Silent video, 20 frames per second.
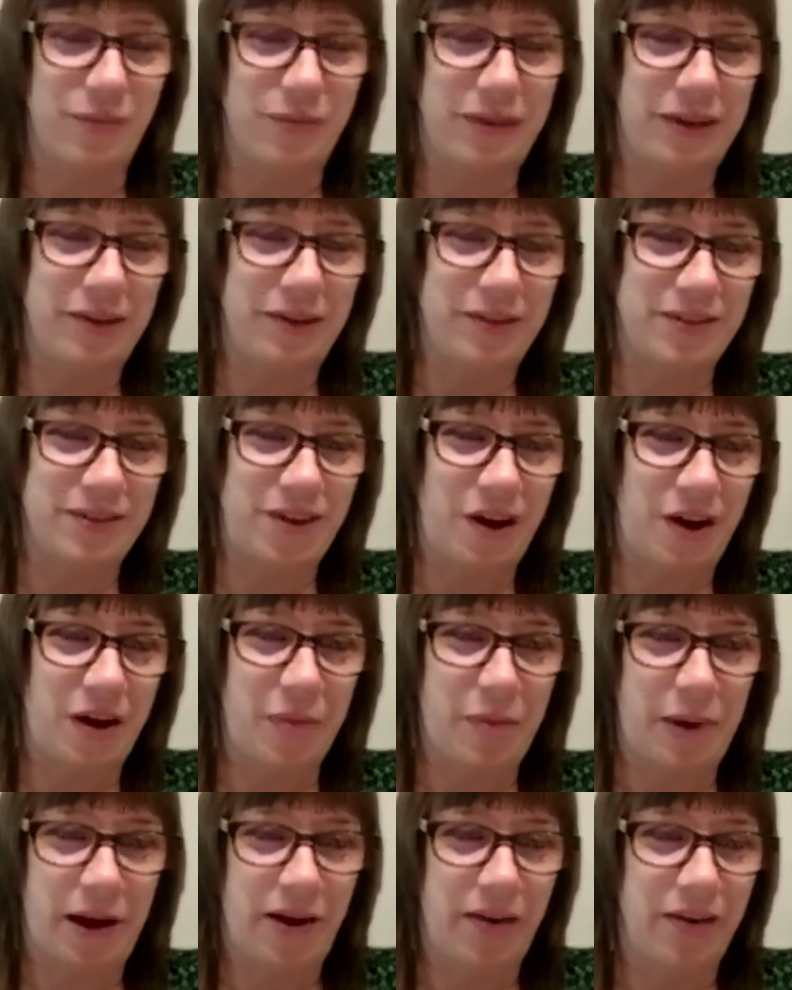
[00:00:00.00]
being able to
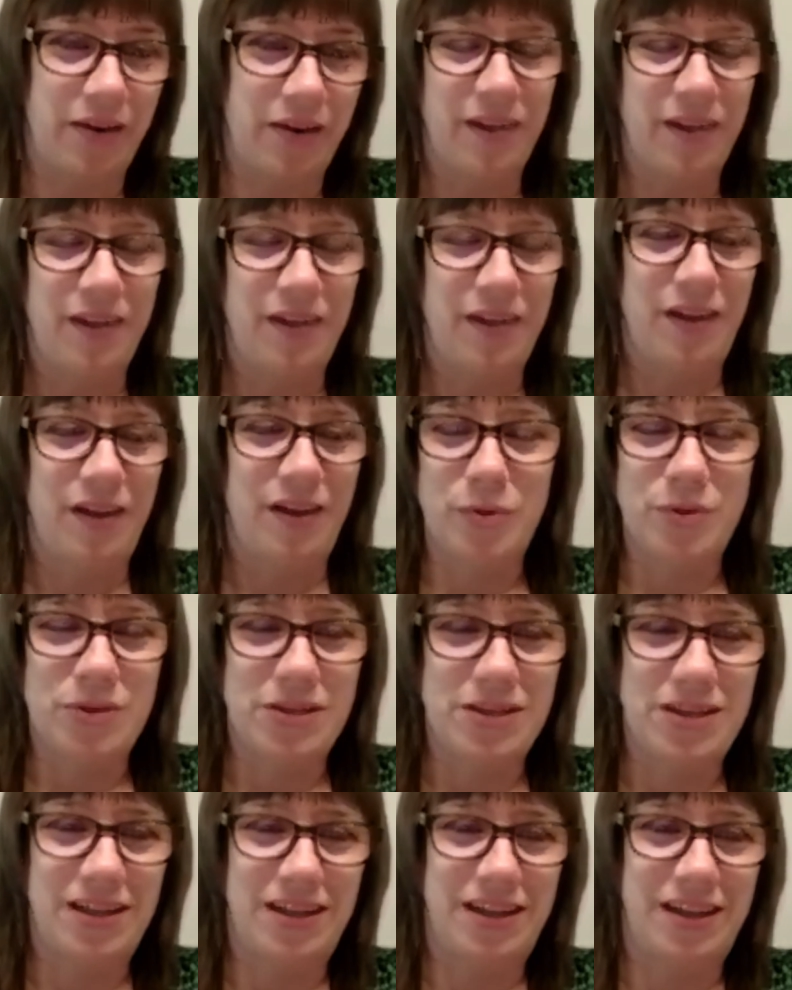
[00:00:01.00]
talk about
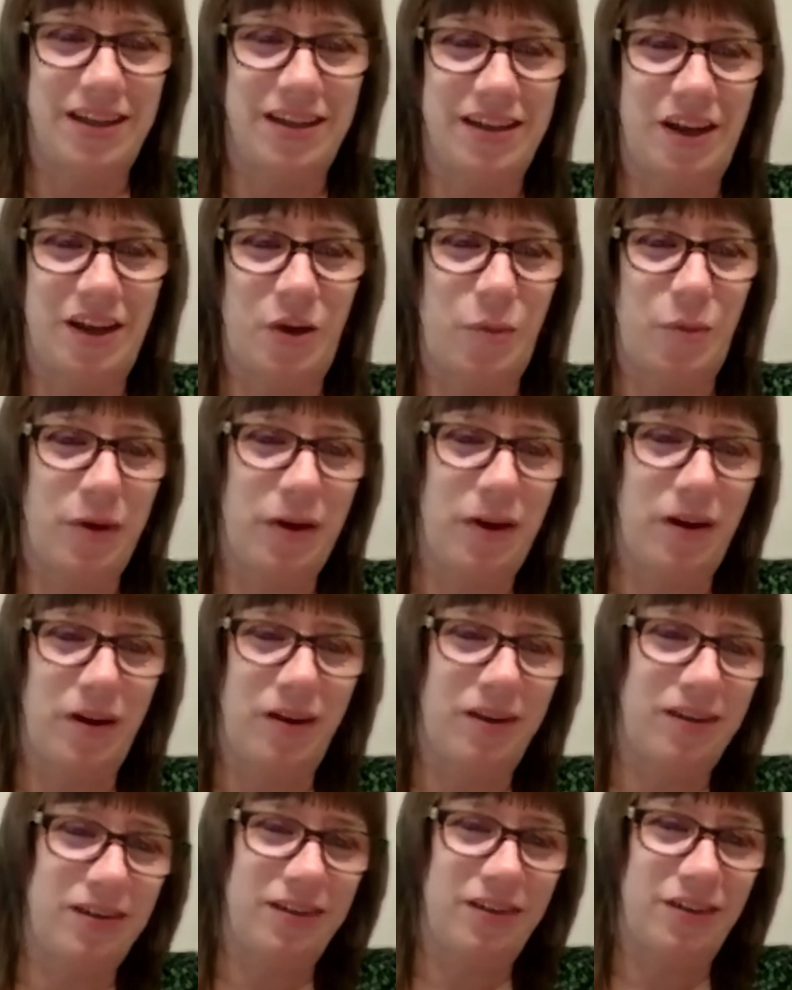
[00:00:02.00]
publishing and
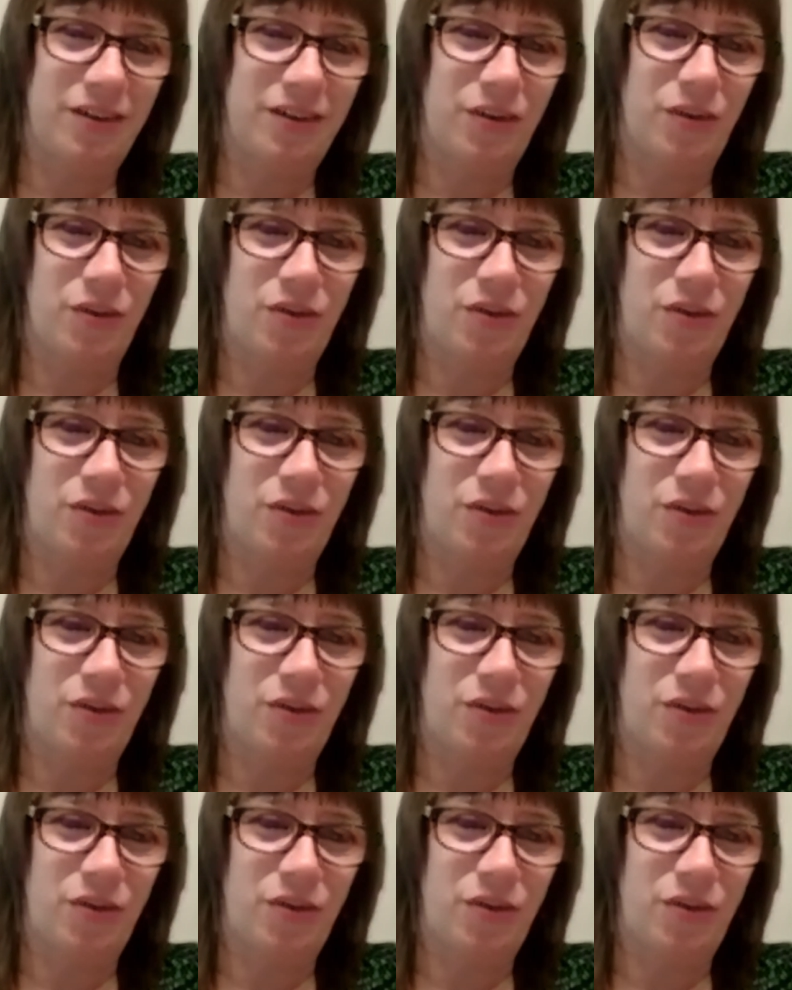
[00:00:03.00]
helping